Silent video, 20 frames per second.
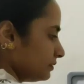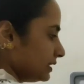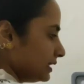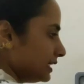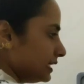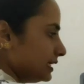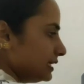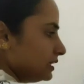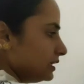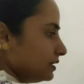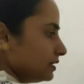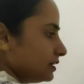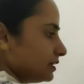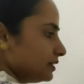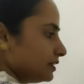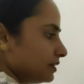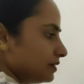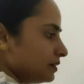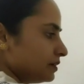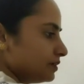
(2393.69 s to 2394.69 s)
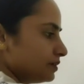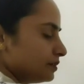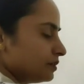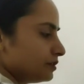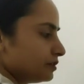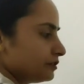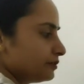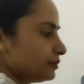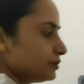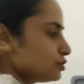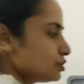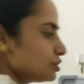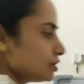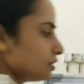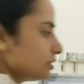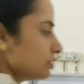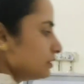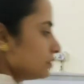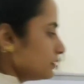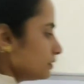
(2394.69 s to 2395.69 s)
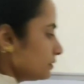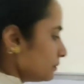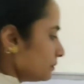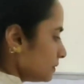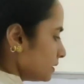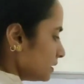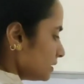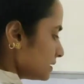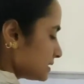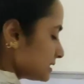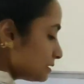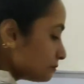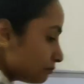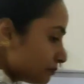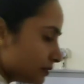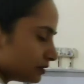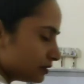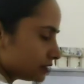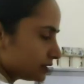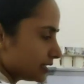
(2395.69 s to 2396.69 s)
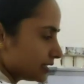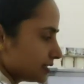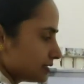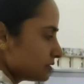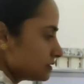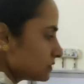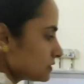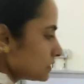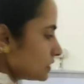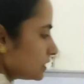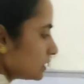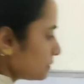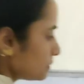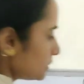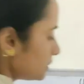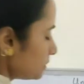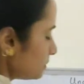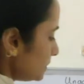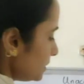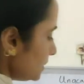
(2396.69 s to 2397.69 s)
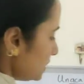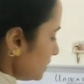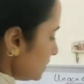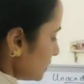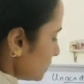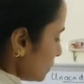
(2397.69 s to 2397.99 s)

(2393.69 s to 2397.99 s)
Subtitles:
In the future simple tense, it will be